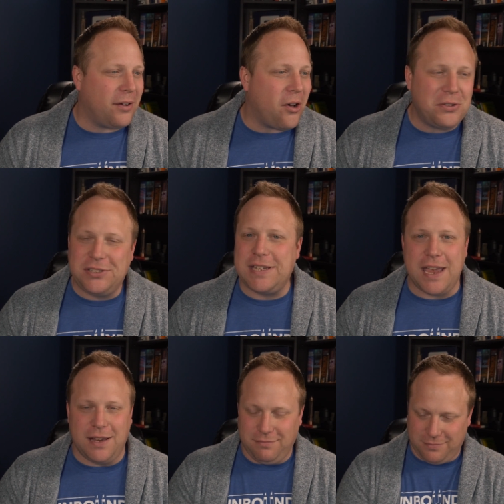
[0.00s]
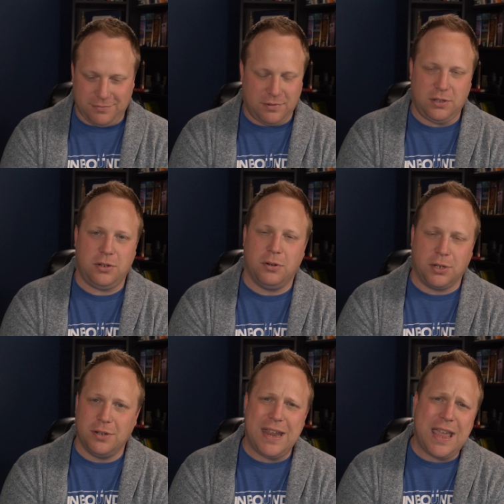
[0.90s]
Allstate, you're
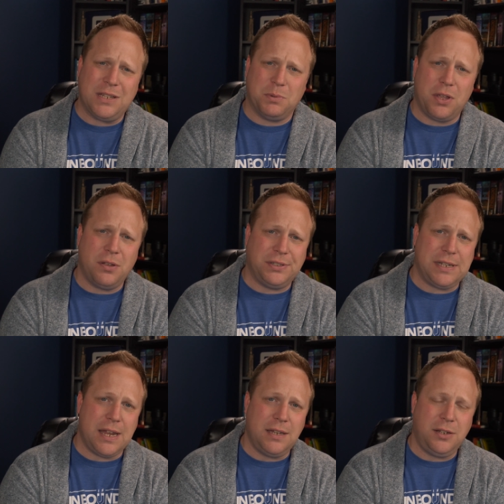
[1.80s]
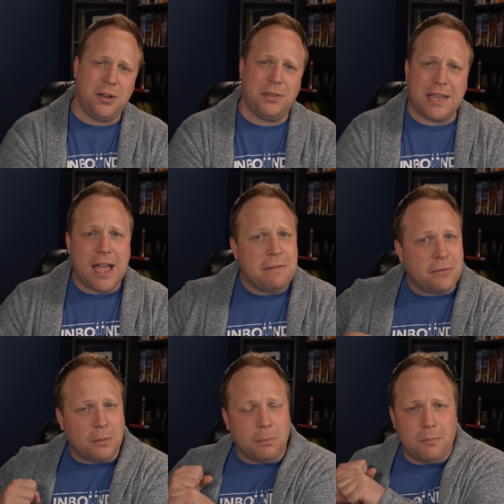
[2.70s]
in good hands with Allstate. The guy
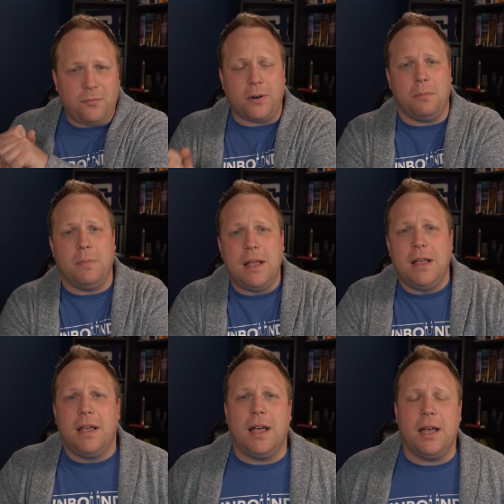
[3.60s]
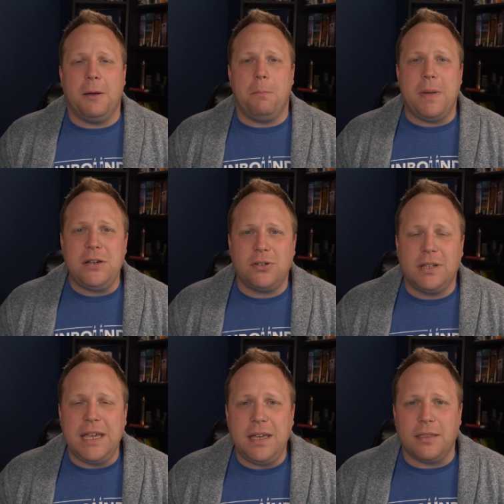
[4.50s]
from Major
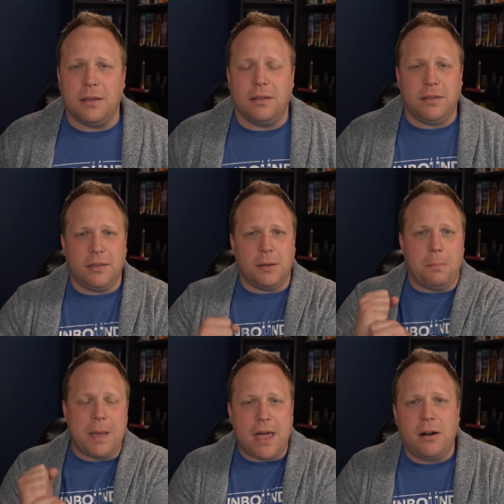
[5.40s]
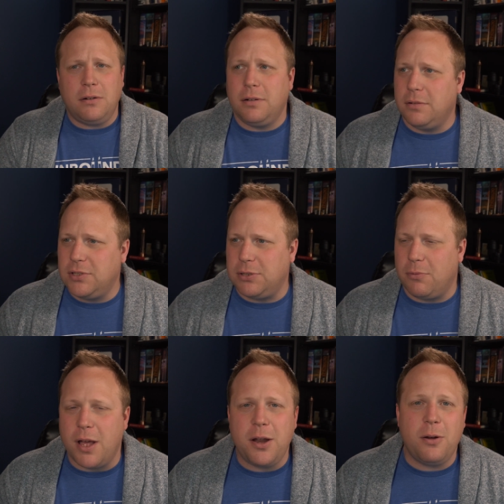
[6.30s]
League, the batter,
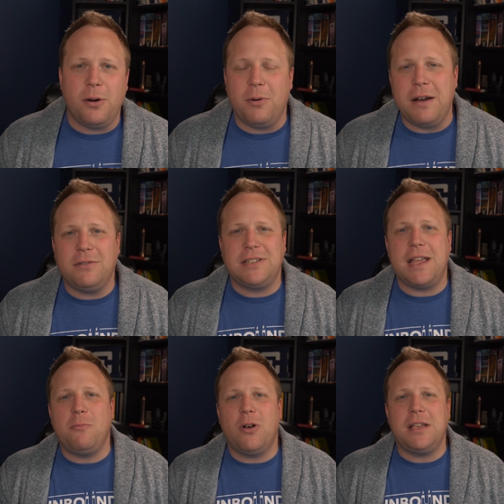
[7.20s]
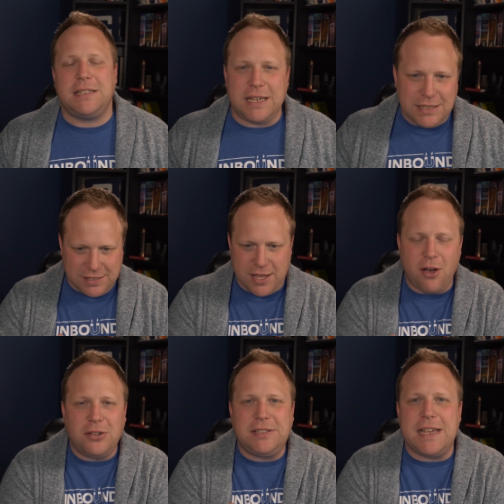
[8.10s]
Serrano or whatever his name was, he's the
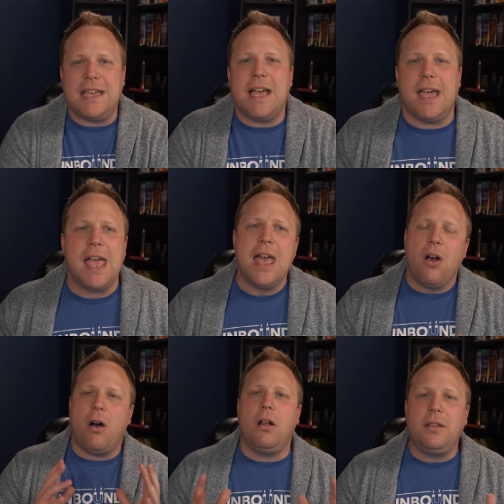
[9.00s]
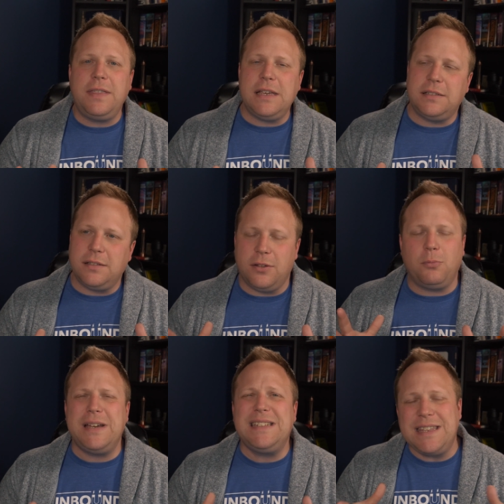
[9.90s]
Allstate guy. All of these,
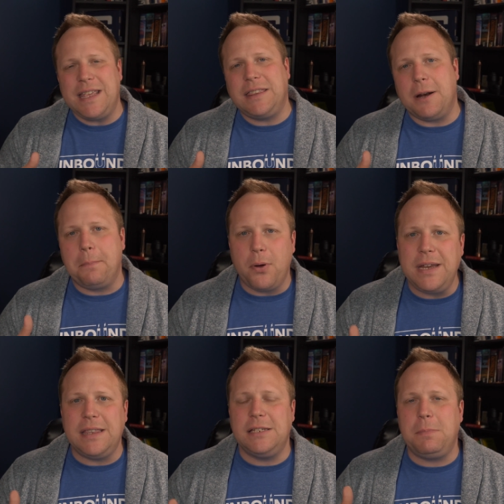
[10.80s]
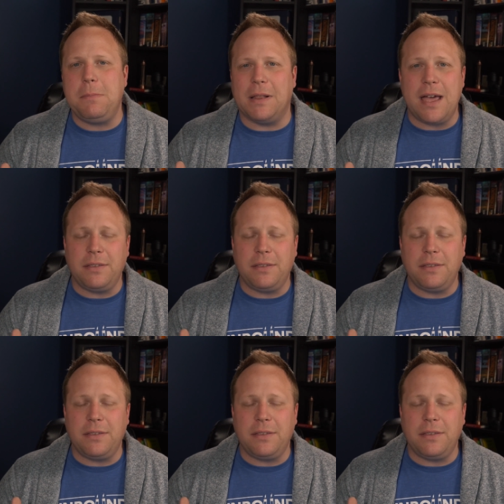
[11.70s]
the reason that they're putting these people